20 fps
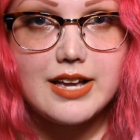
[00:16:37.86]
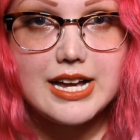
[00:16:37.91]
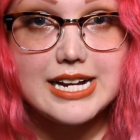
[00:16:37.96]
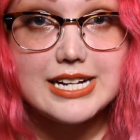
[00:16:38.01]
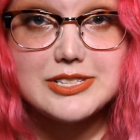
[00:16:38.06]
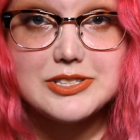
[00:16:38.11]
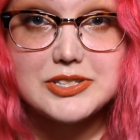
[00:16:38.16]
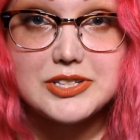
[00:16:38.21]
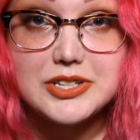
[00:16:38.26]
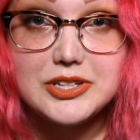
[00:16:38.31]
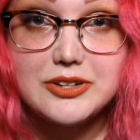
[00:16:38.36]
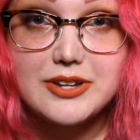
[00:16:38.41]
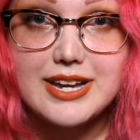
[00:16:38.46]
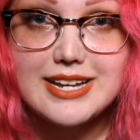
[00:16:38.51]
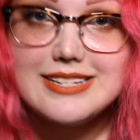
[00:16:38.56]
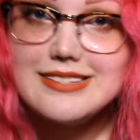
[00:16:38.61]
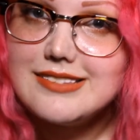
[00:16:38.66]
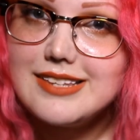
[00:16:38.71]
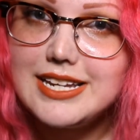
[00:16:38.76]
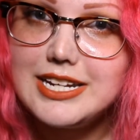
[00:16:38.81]
I'll see you
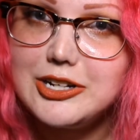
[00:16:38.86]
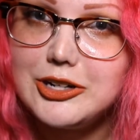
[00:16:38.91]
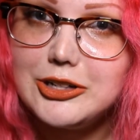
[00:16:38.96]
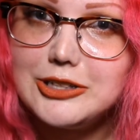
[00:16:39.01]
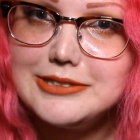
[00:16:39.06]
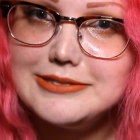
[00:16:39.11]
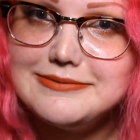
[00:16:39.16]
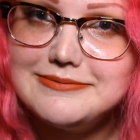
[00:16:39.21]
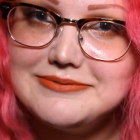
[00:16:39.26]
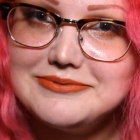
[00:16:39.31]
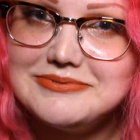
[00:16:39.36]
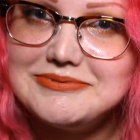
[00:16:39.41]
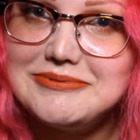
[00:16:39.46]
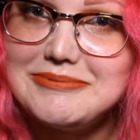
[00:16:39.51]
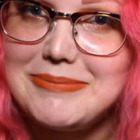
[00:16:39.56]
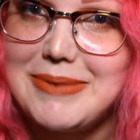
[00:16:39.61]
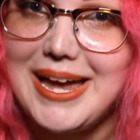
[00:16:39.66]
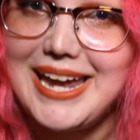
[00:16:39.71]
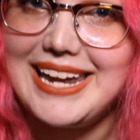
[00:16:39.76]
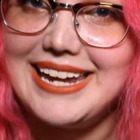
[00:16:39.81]
guys later.
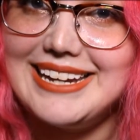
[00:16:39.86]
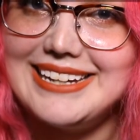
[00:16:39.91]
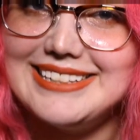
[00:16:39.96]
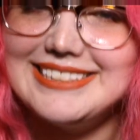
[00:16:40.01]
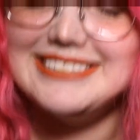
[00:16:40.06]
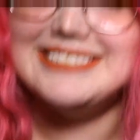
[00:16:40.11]
Bye.